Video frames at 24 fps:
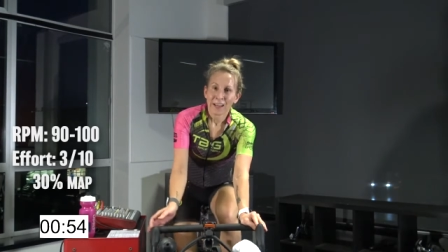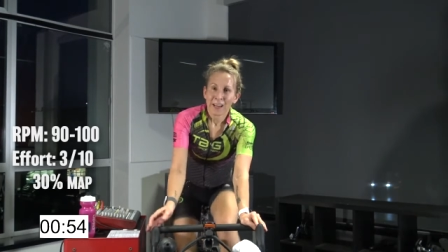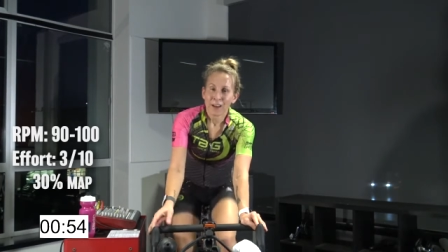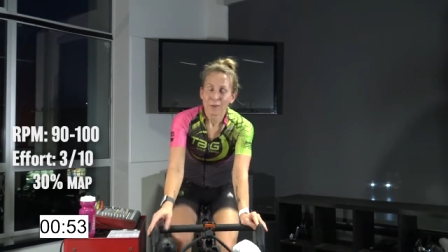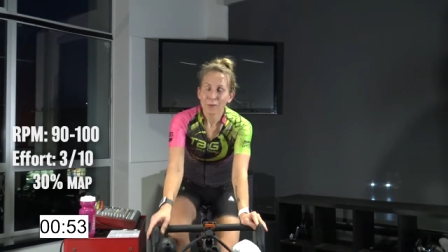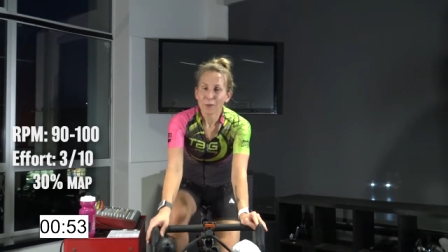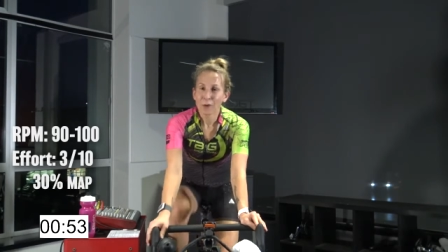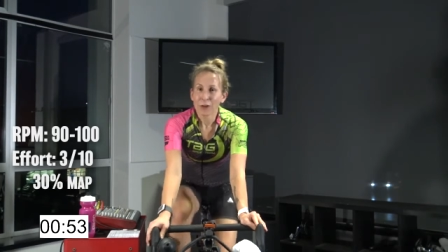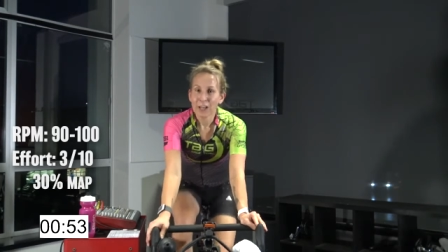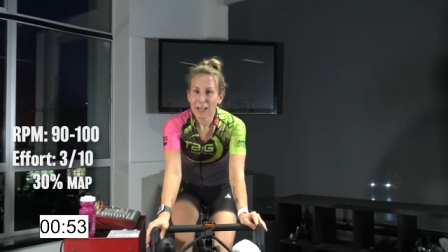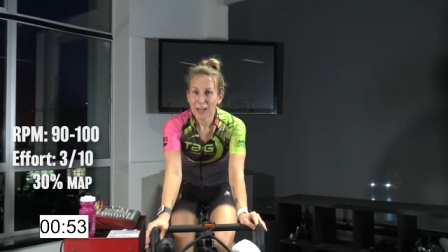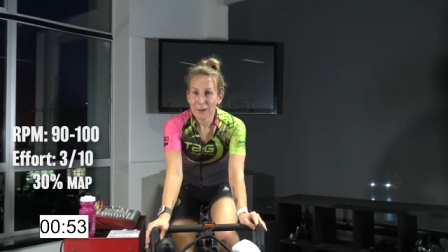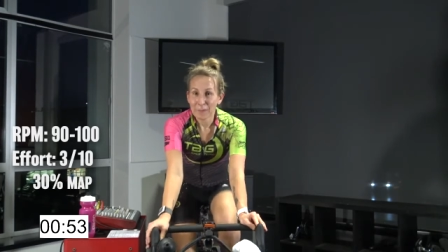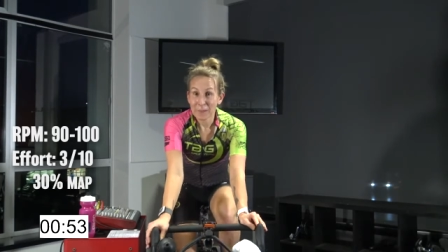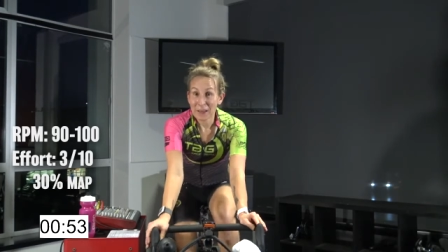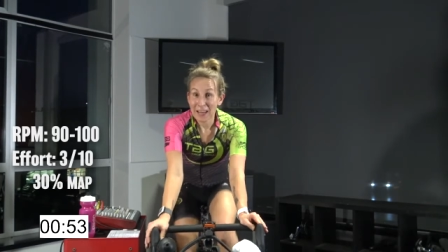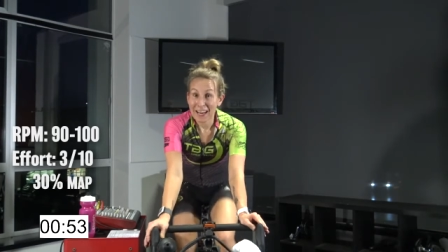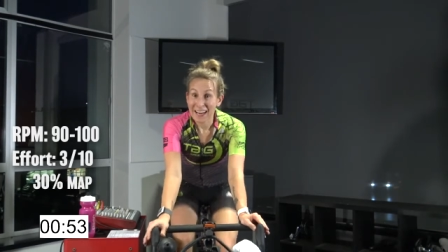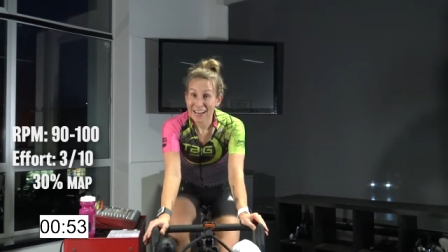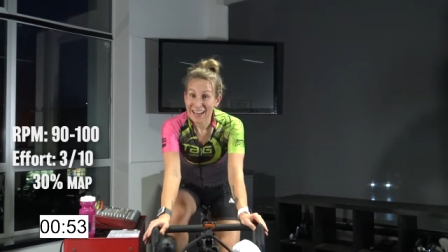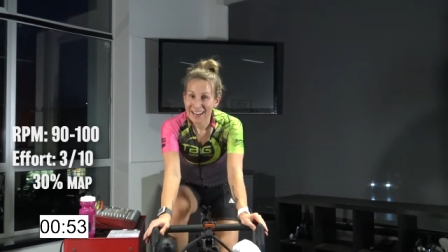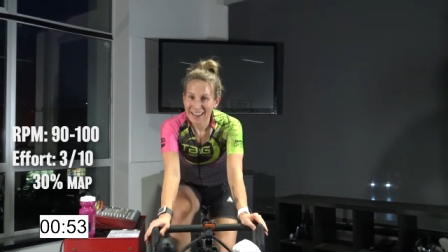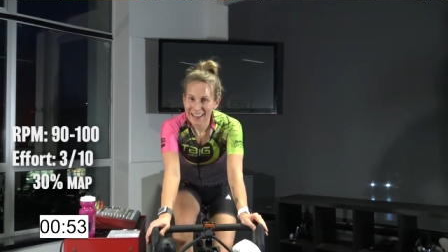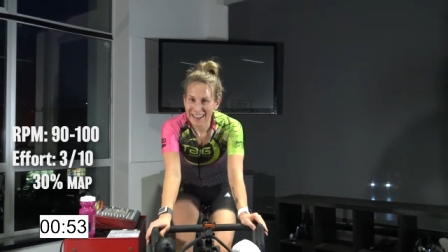If you're like
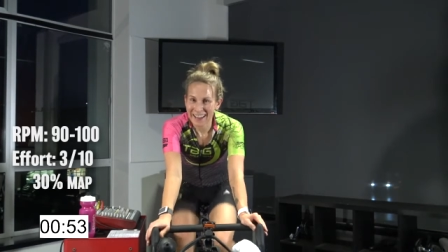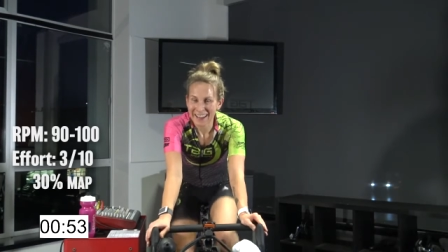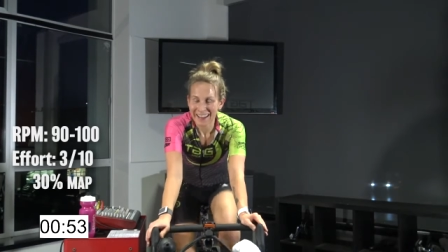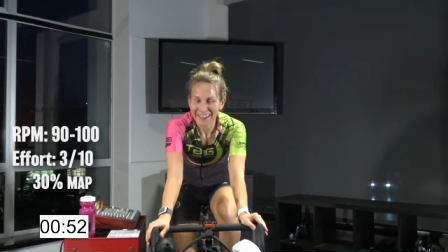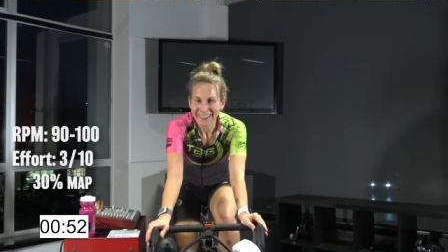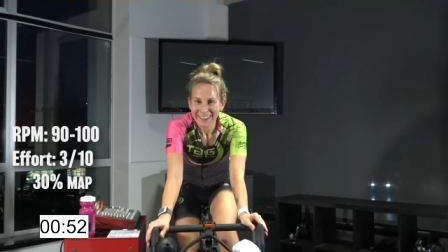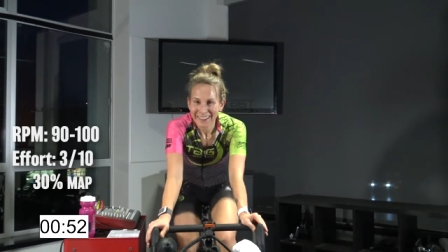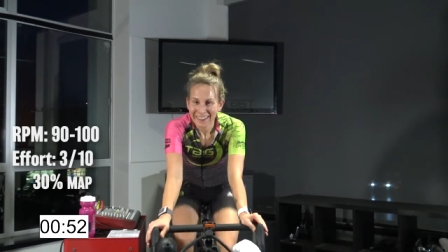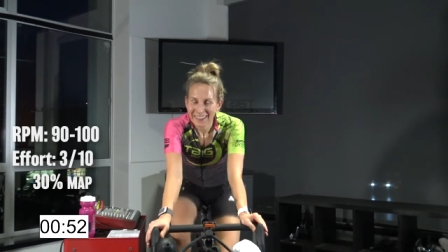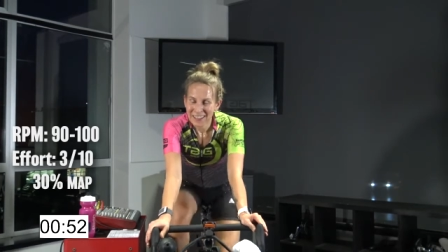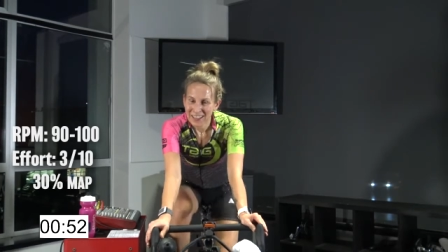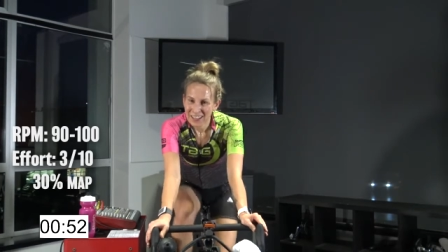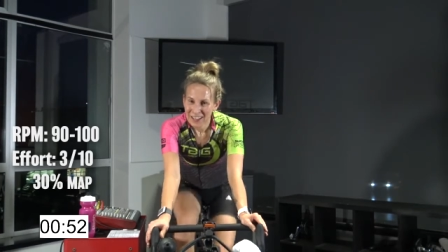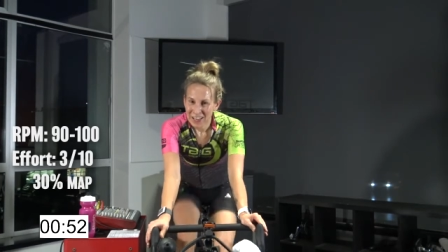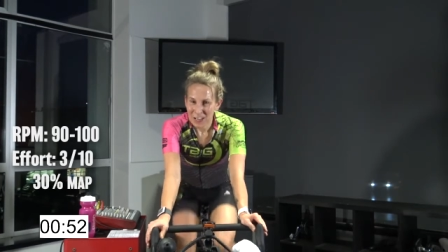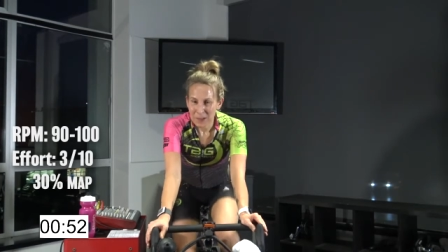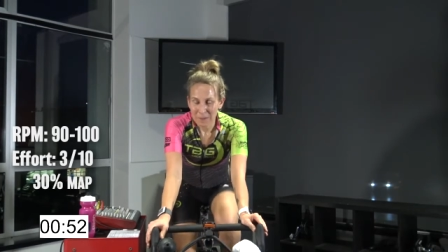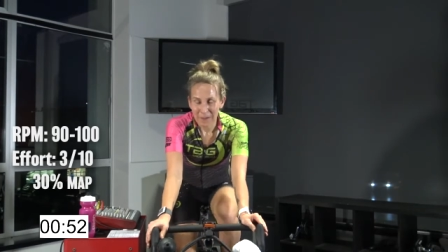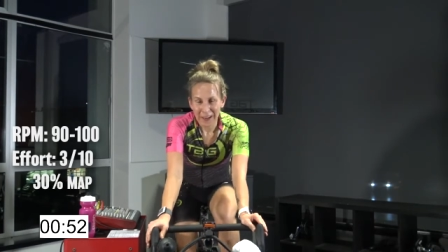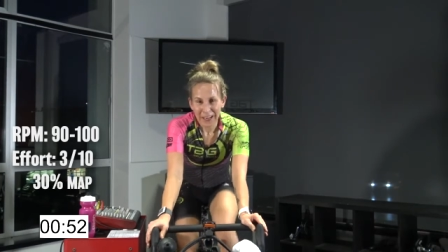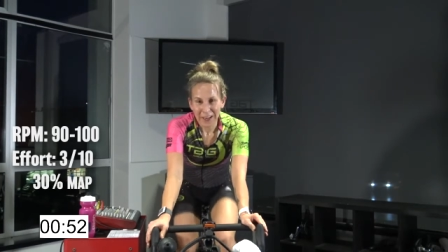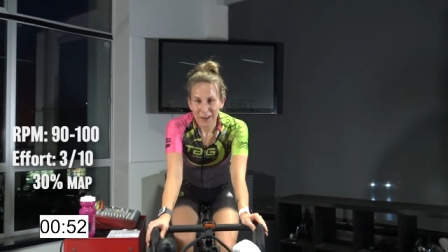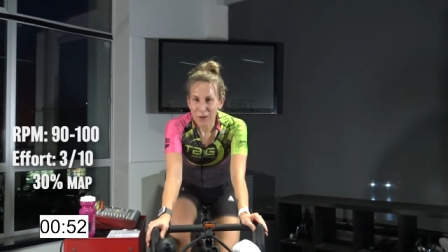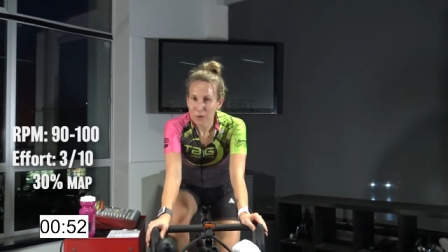me, you
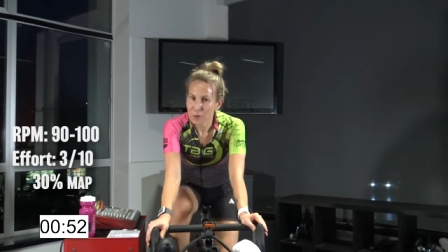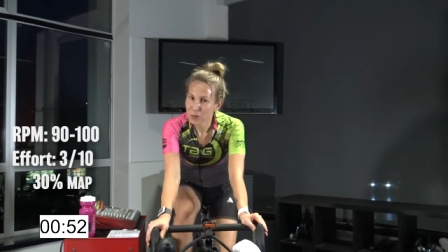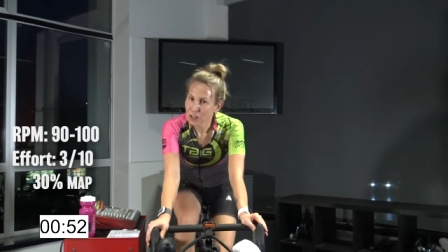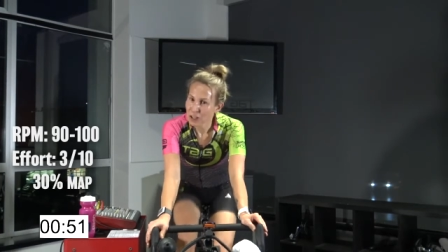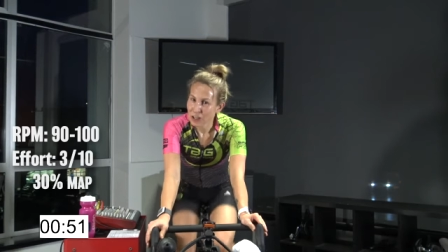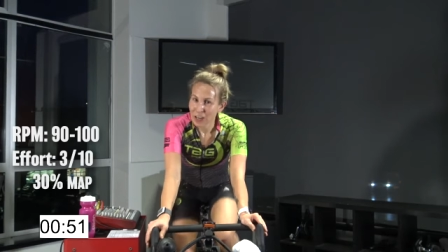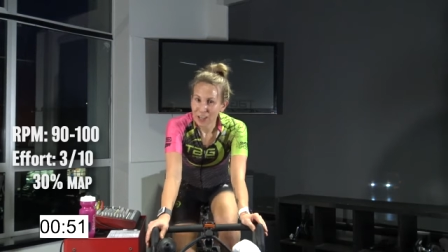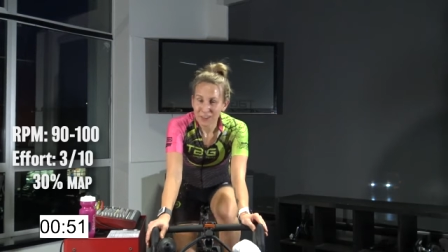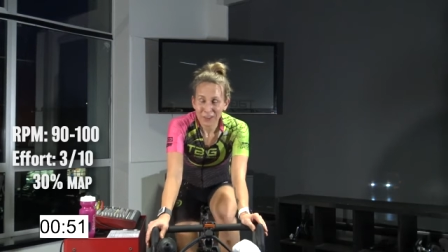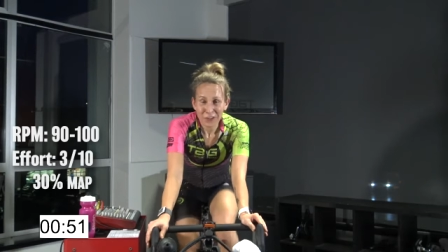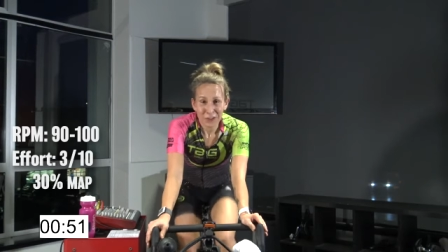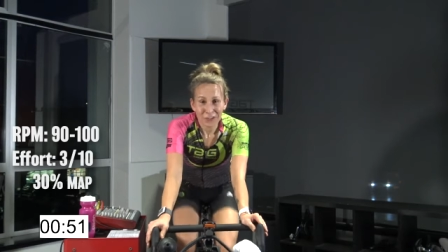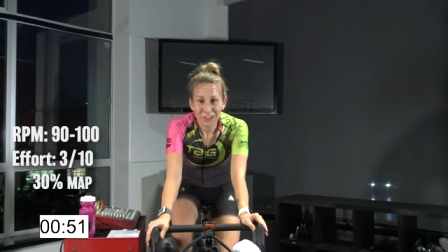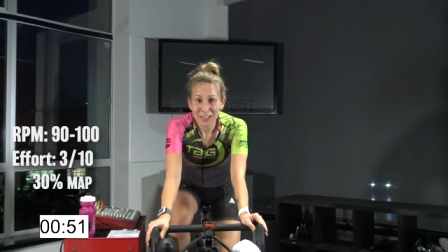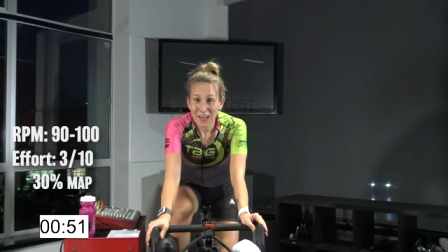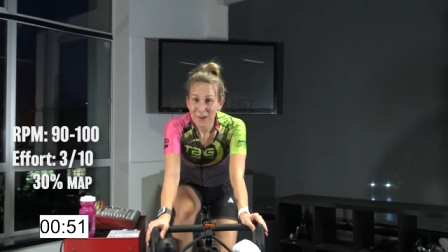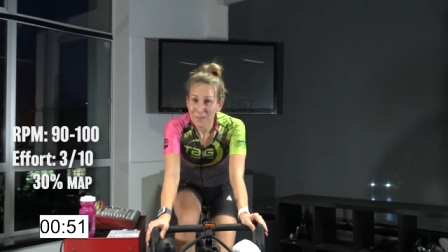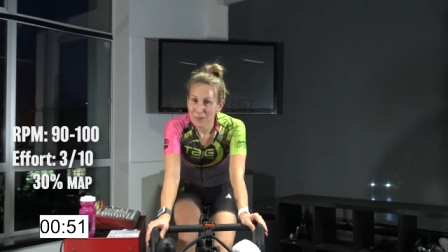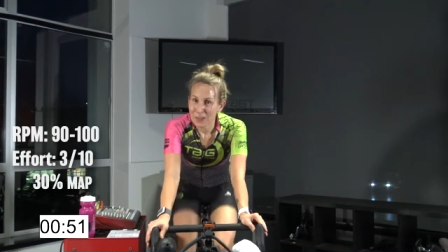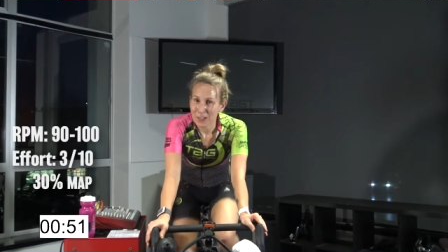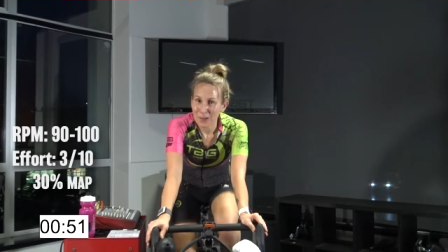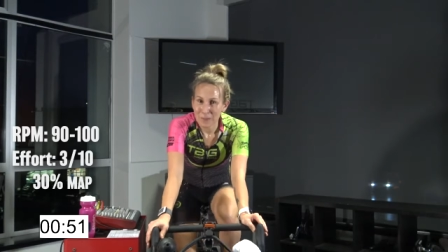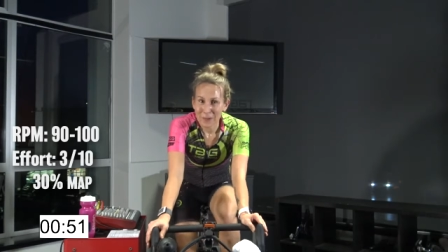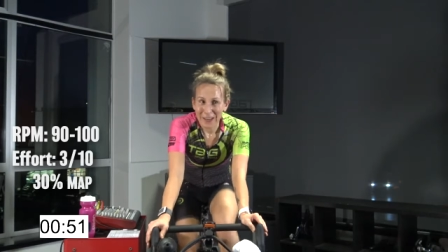might have overshot those
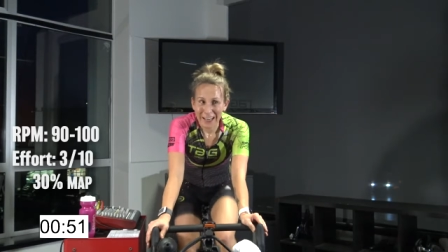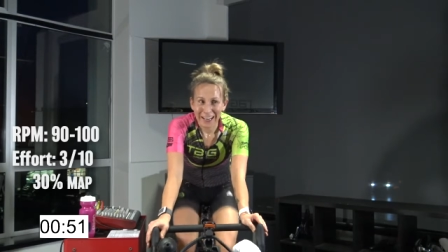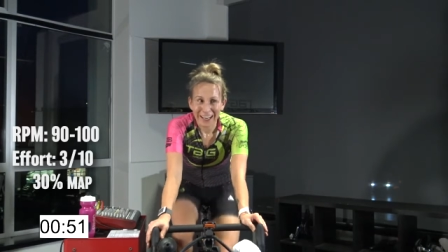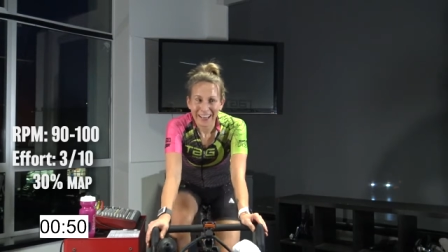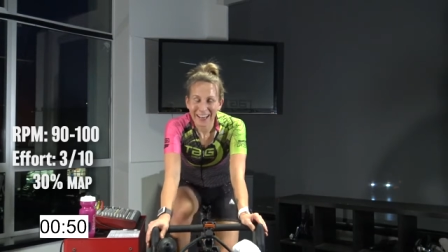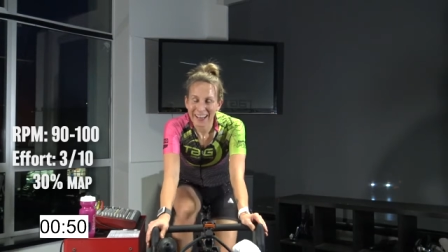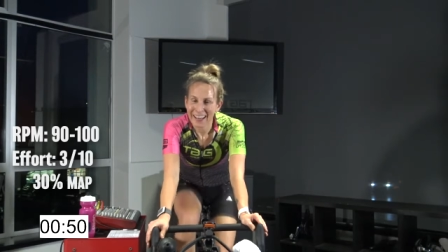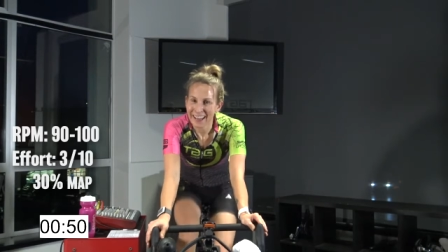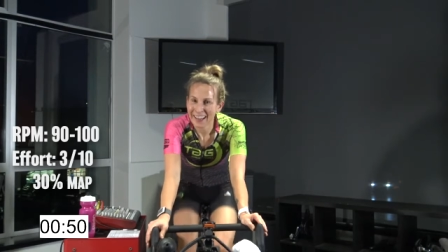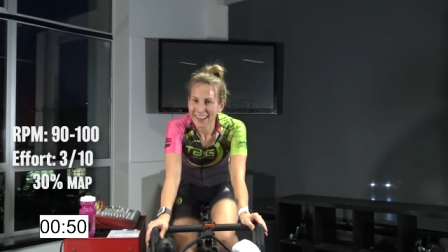numbers a bit.